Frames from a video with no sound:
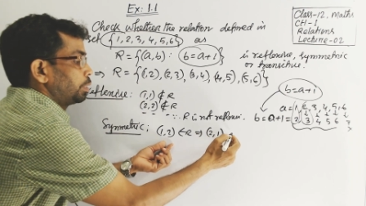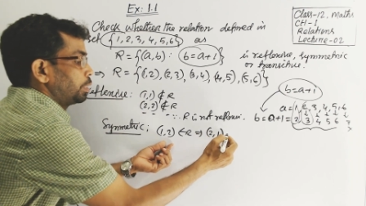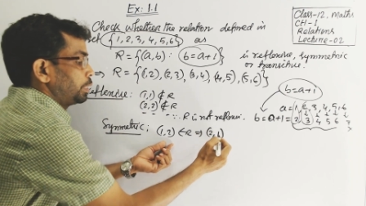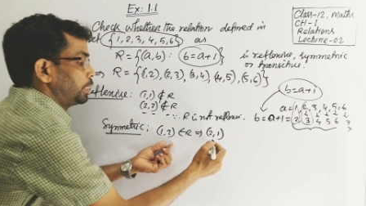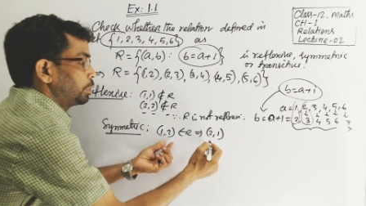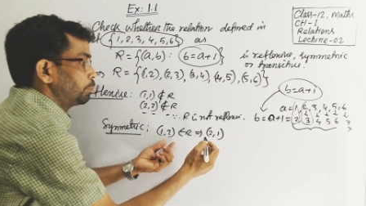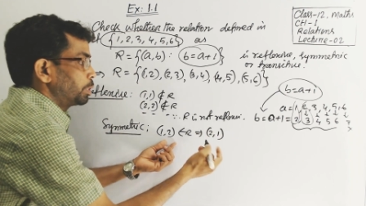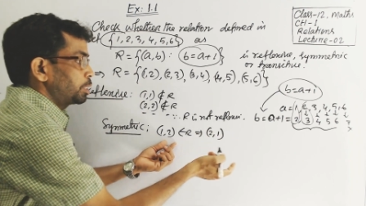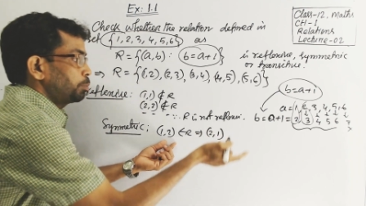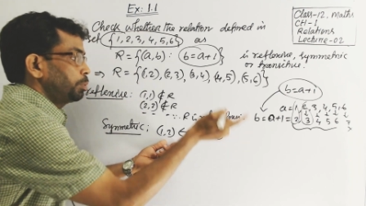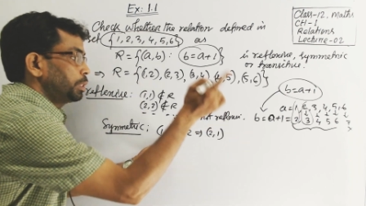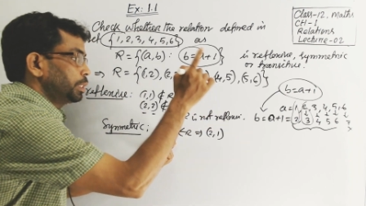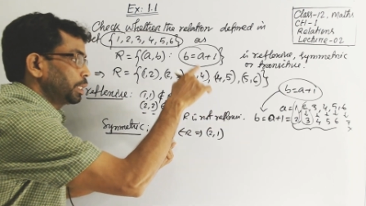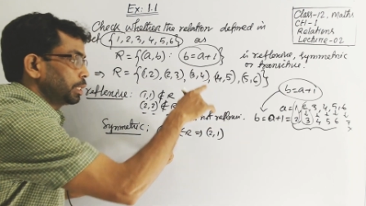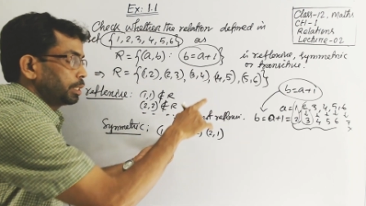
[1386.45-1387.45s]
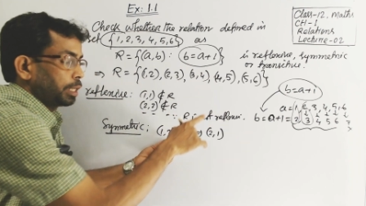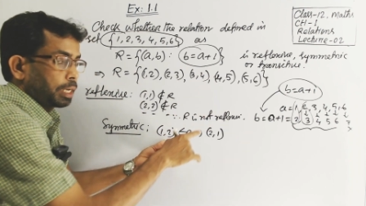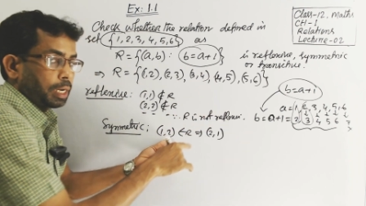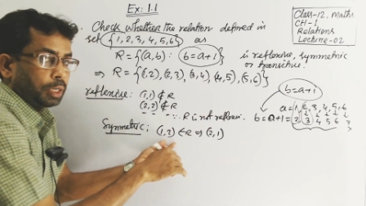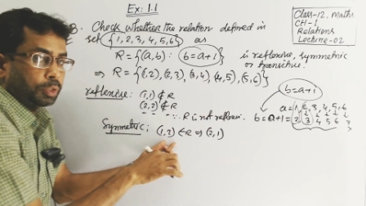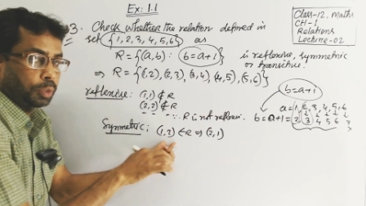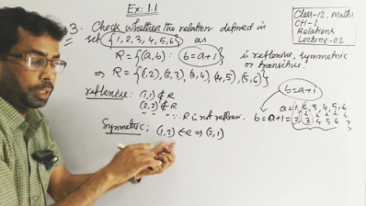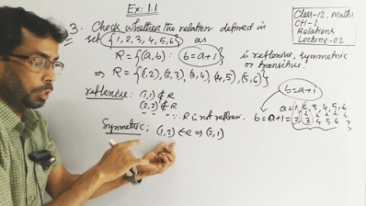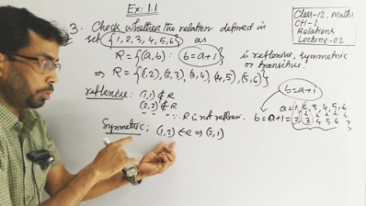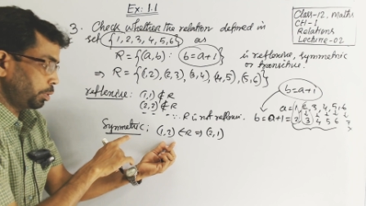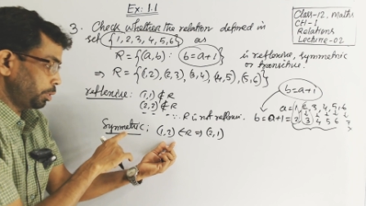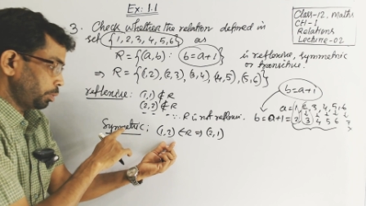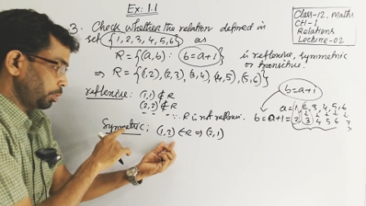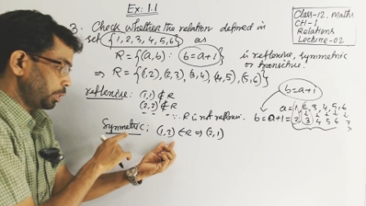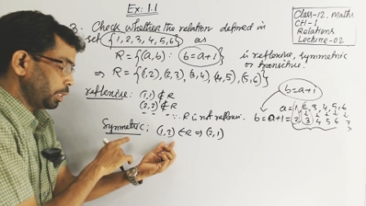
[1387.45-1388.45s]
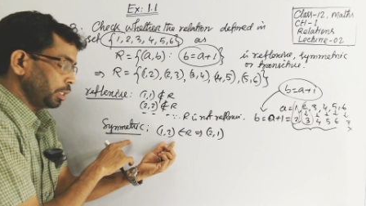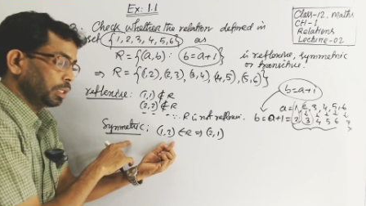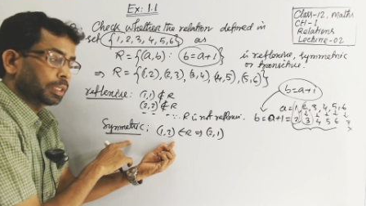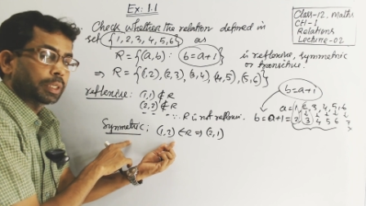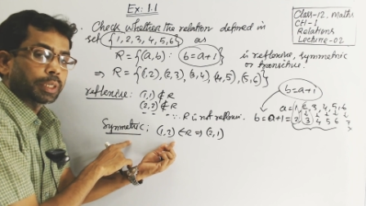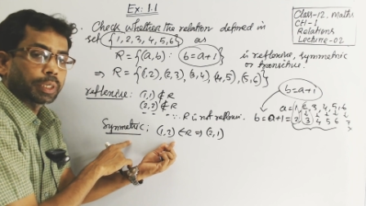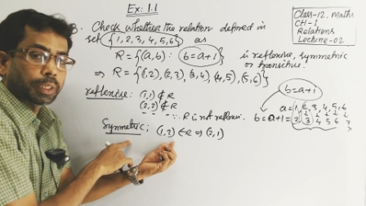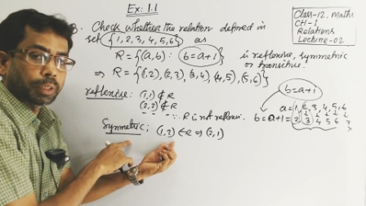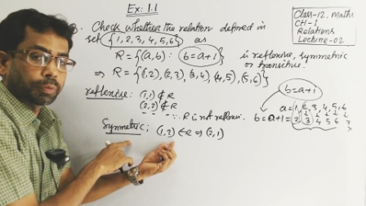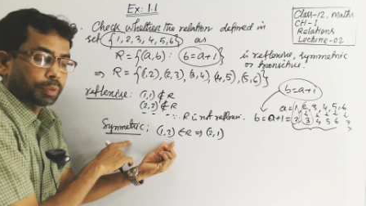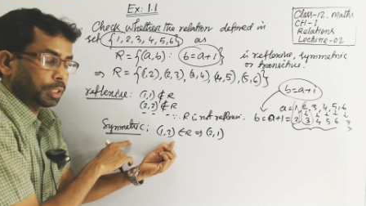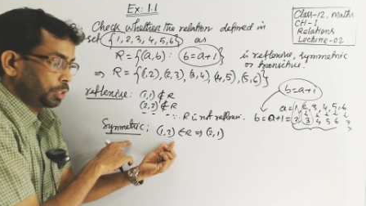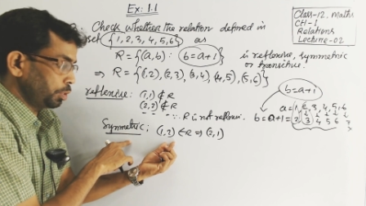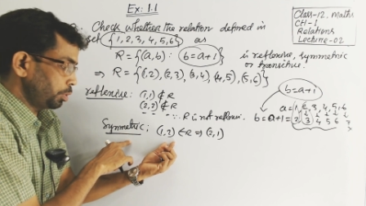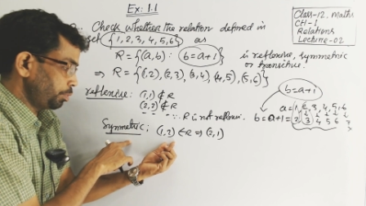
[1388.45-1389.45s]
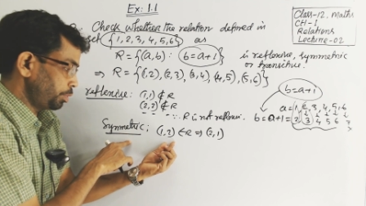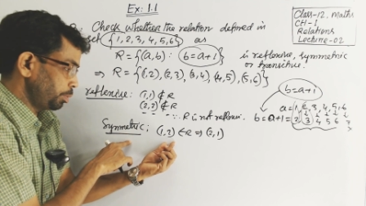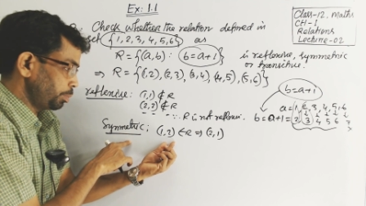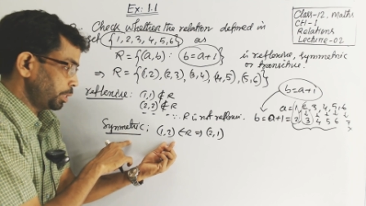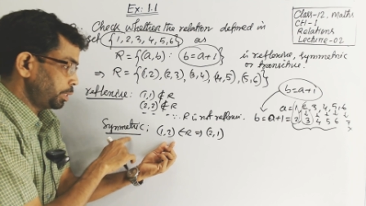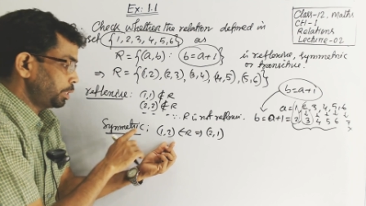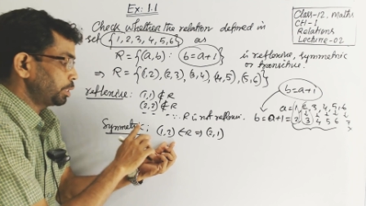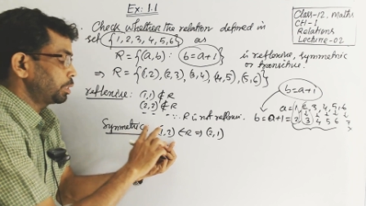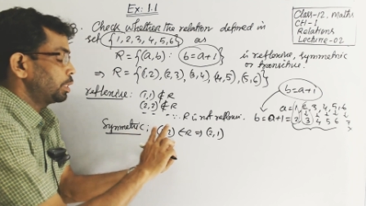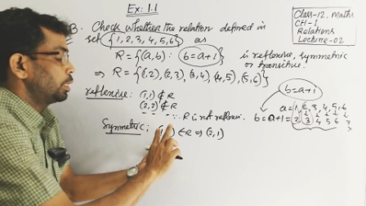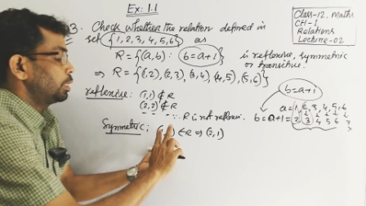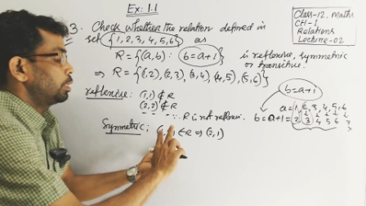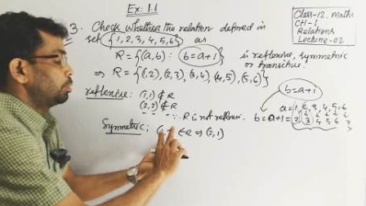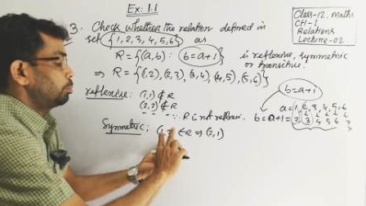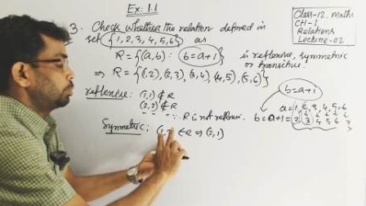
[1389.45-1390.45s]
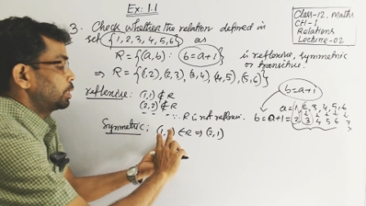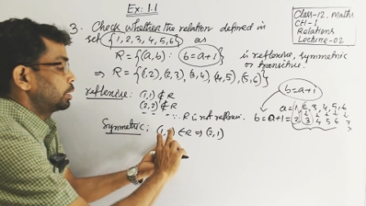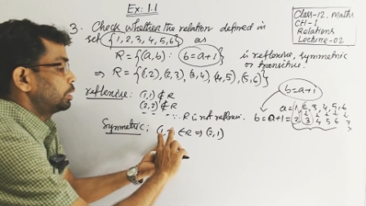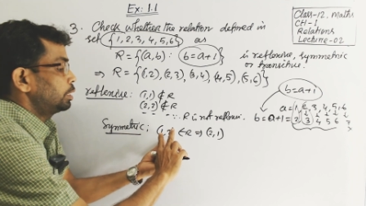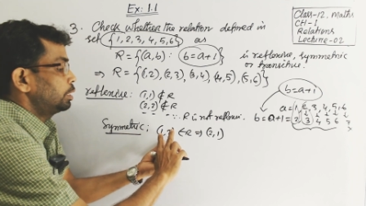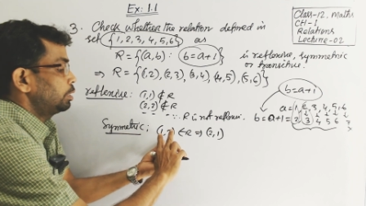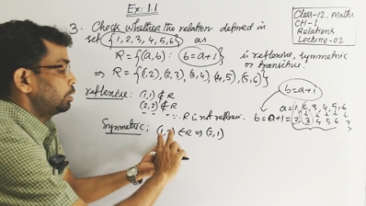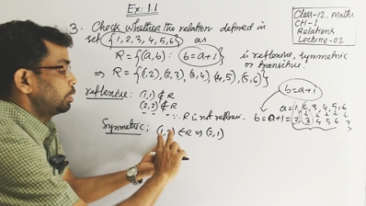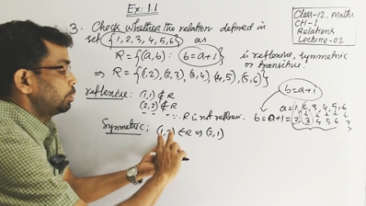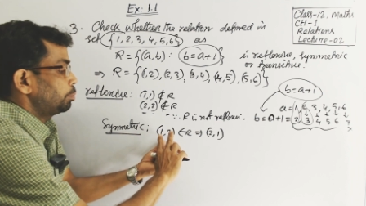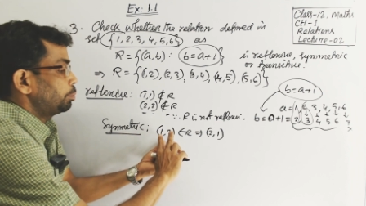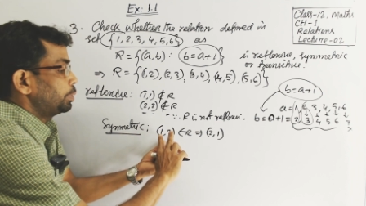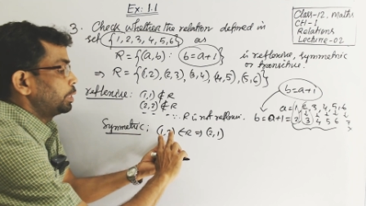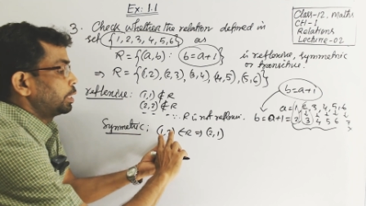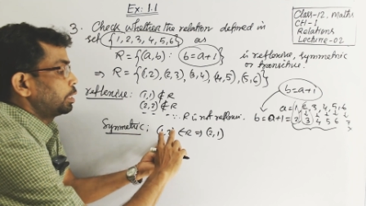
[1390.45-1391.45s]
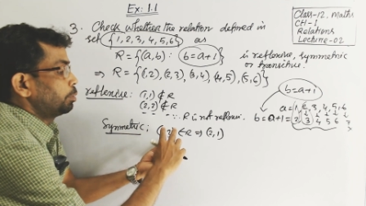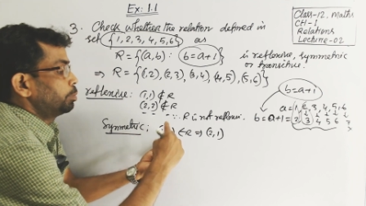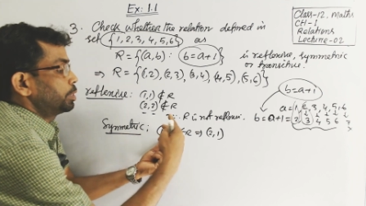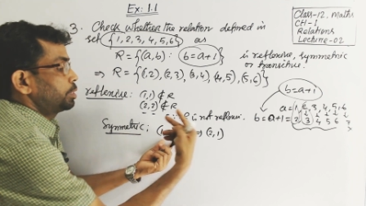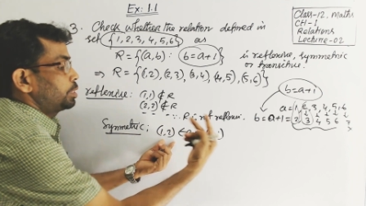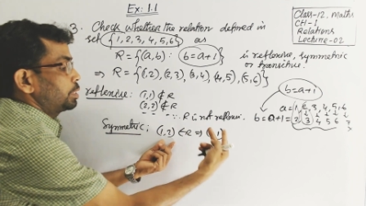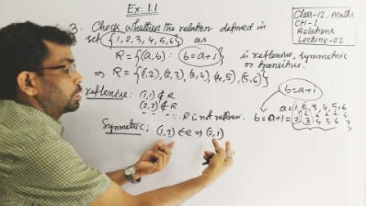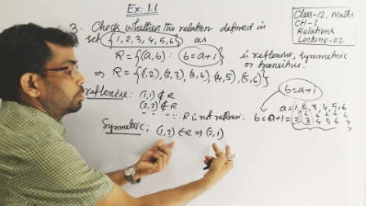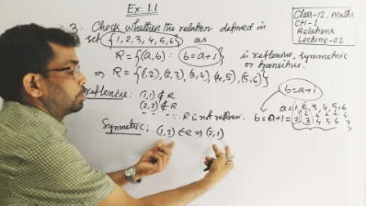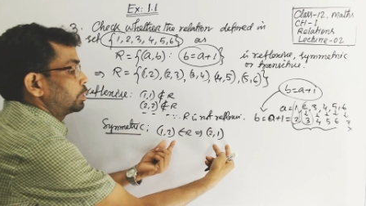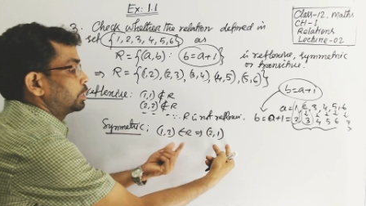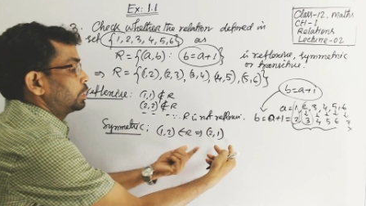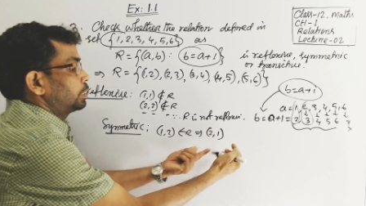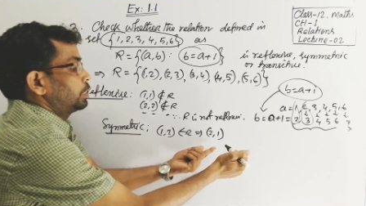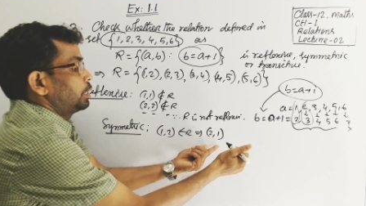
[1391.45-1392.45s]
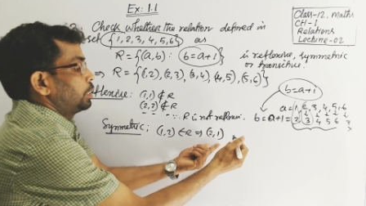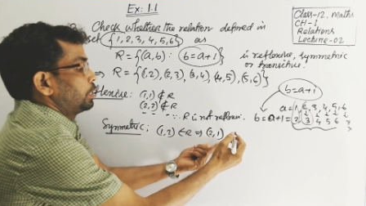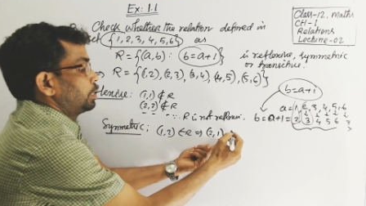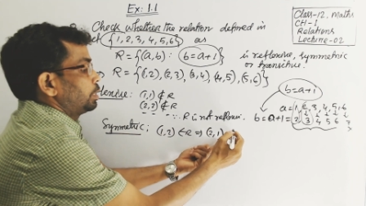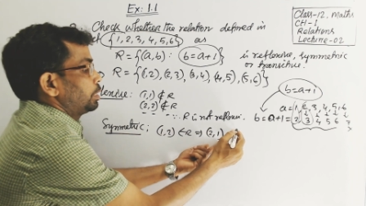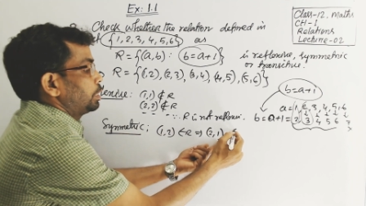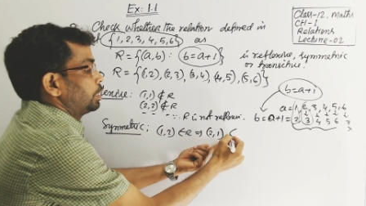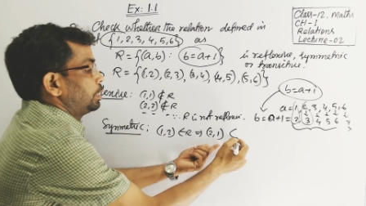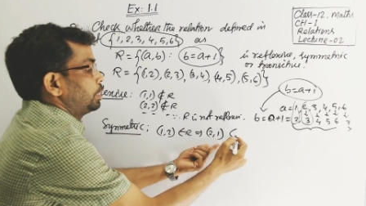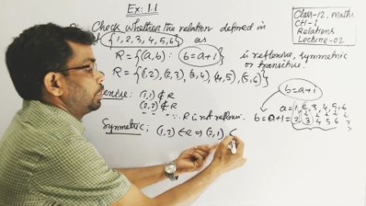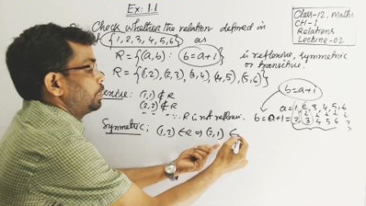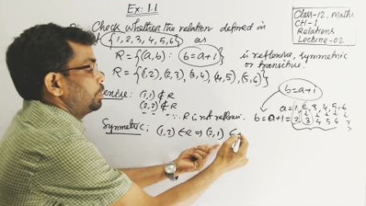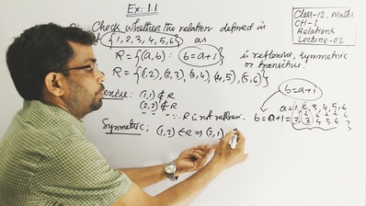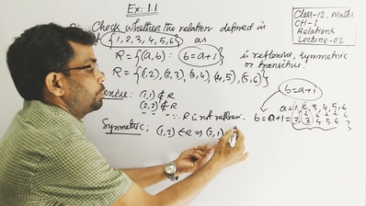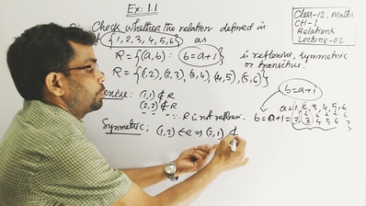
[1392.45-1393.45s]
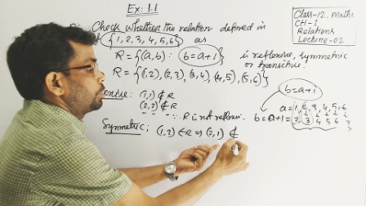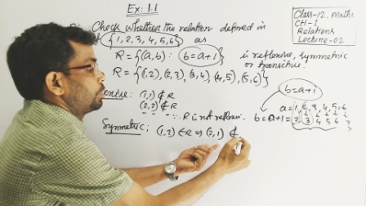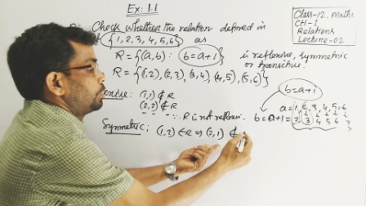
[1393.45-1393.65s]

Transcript: it must be there in the relation according to the definition of symmetric, but the pair reversing the order is